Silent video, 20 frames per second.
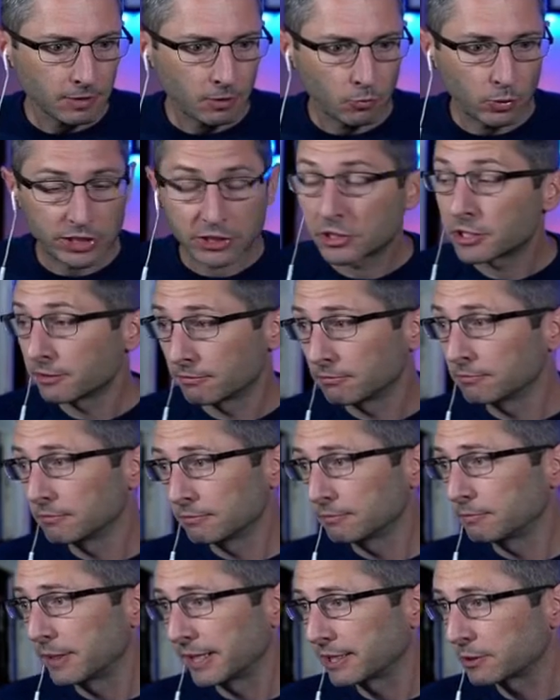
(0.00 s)
Which
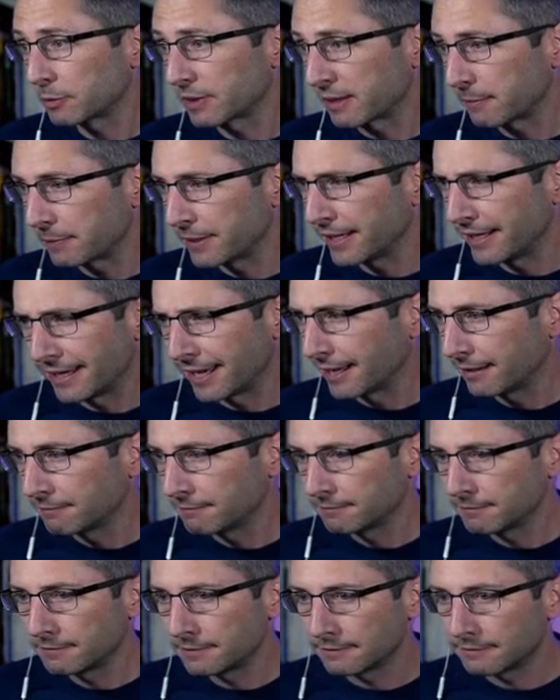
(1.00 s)
begins with a P.
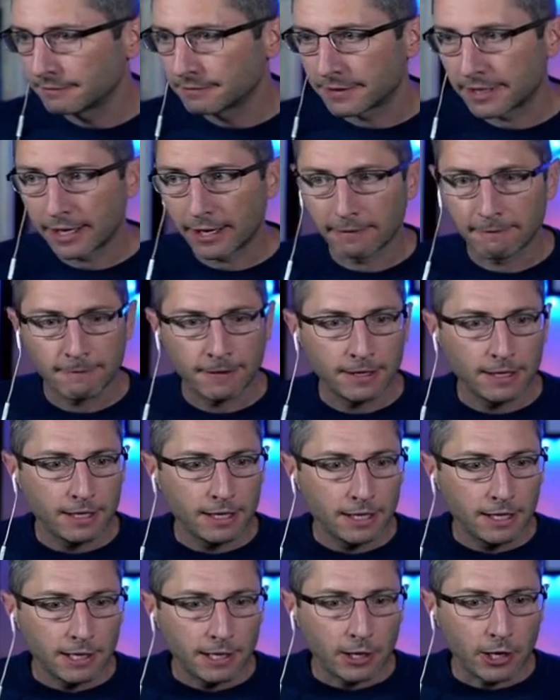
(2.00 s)
Duh. All
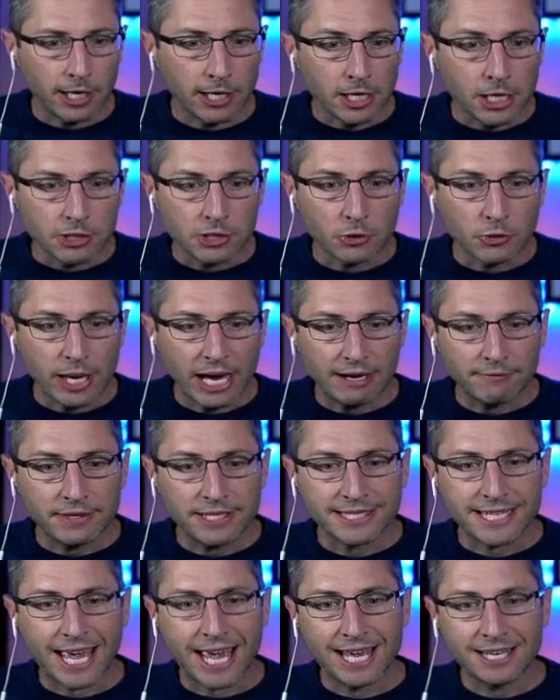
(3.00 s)
right, so you have
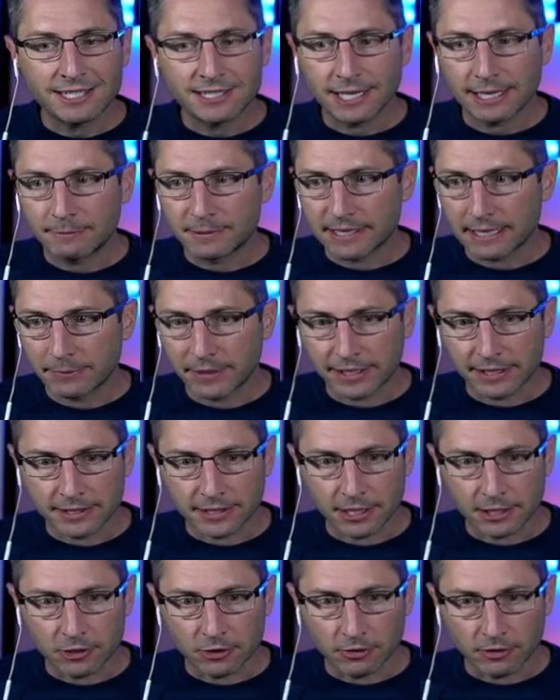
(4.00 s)
this N-type
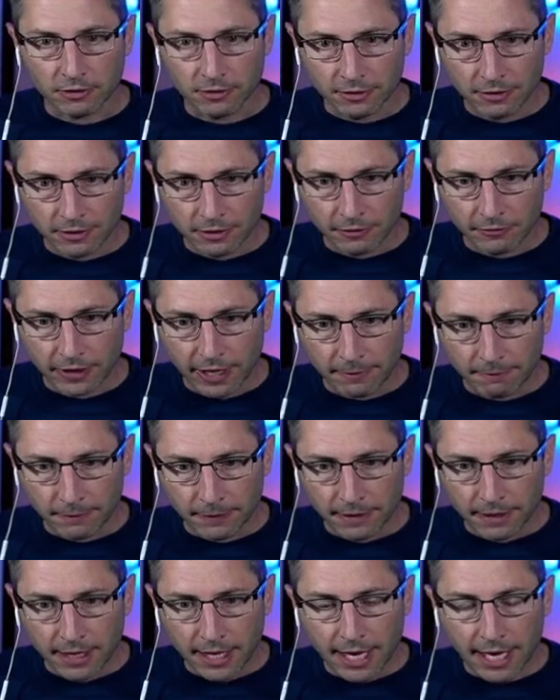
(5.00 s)
semiconductor, right?
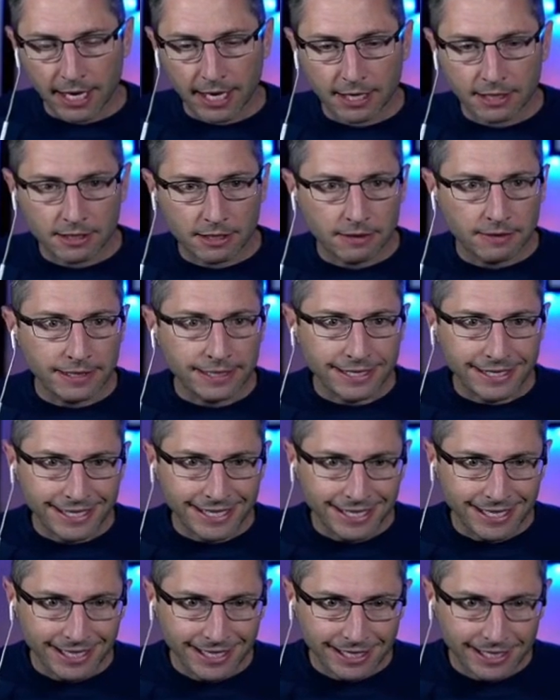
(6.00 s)
And the
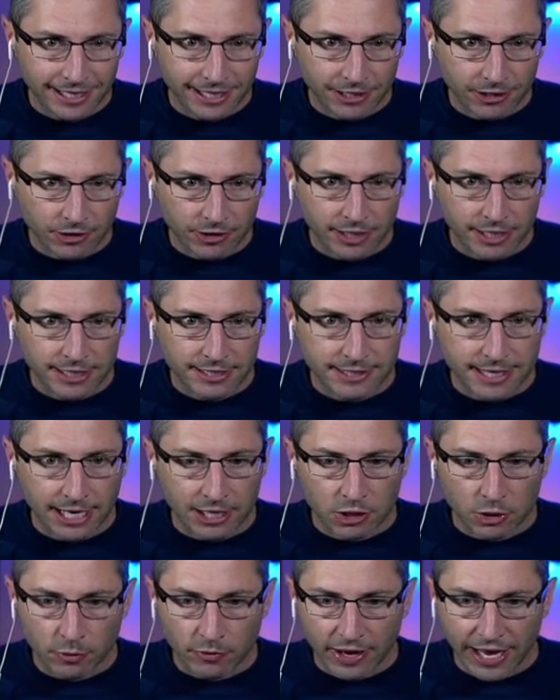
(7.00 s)
key here is that
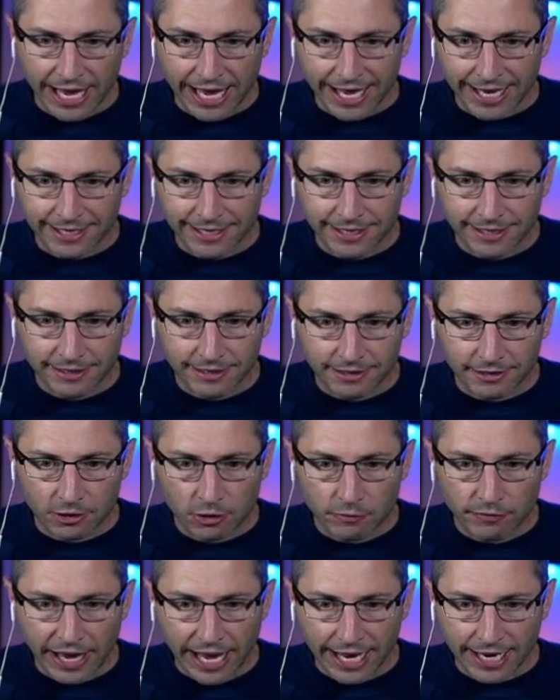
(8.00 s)
you've
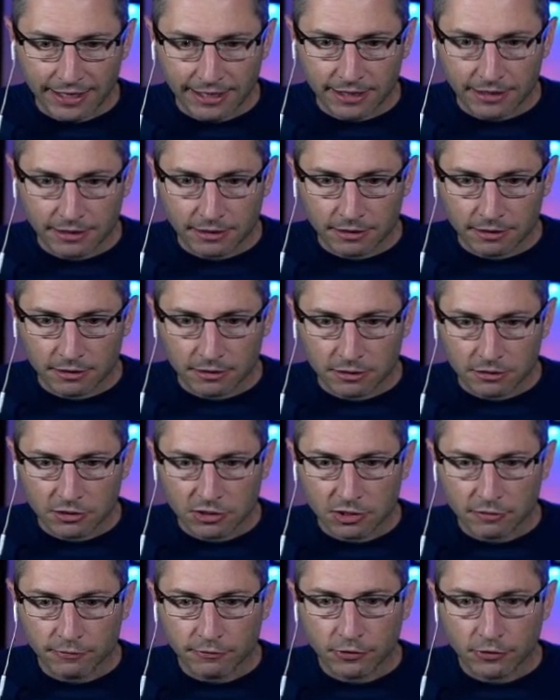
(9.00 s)
added
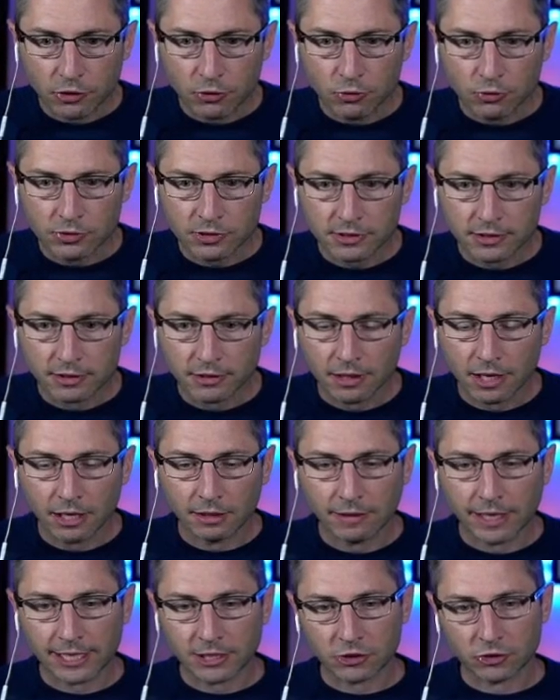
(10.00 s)
diffuse
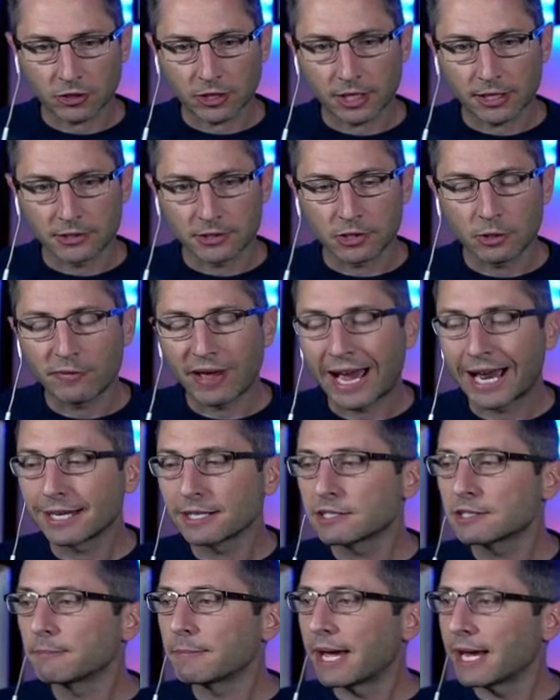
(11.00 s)
electrons. You've
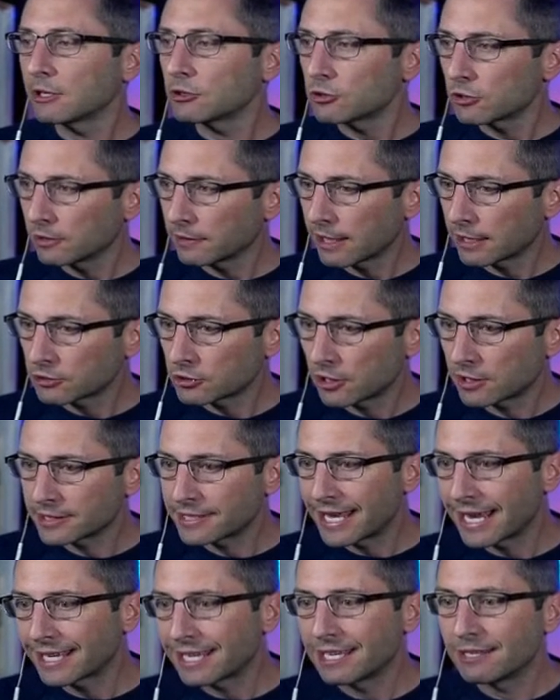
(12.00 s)
added some extra electrons
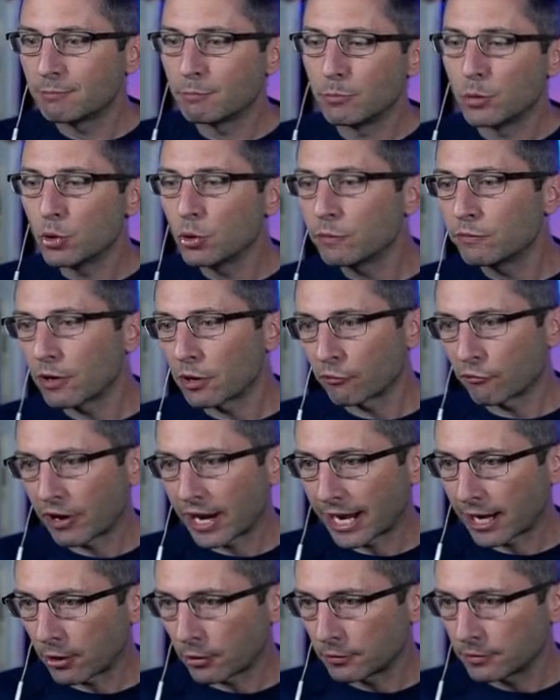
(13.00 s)
that can move
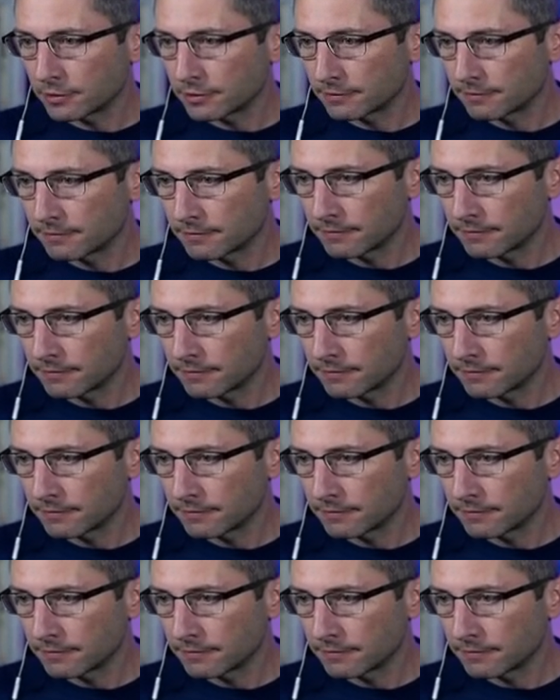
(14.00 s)
around.